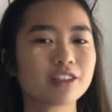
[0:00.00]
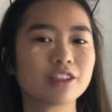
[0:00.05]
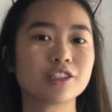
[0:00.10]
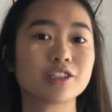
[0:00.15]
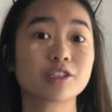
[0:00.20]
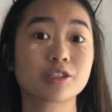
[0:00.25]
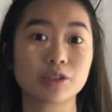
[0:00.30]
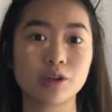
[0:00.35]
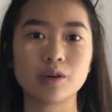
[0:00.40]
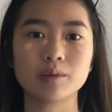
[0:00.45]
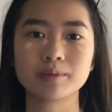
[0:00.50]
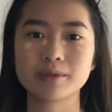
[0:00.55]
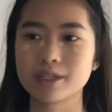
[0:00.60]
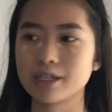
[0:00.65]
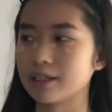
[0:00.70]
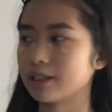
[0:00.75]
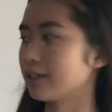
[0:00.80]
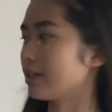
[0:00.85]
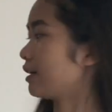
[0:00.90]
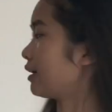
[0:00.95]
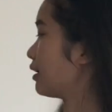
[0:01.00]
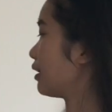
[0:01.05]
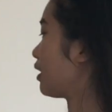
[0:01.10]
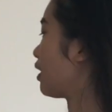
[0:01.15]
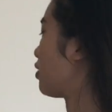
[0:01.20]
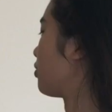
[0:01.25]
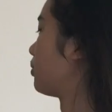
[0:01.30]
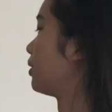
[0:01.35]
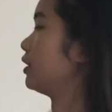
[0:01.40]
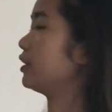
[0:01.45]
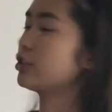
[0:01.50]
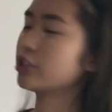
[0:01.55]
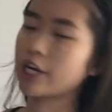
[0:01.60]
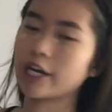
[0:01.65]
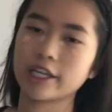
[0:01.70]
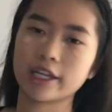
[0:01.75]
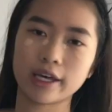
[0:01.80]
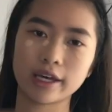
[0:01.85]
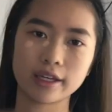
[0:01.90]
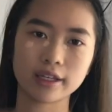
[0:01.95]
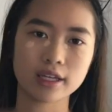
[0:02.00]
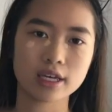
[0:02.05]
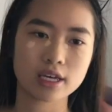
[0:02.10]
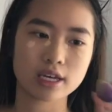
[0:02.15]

the sculpting kit. I want to try that.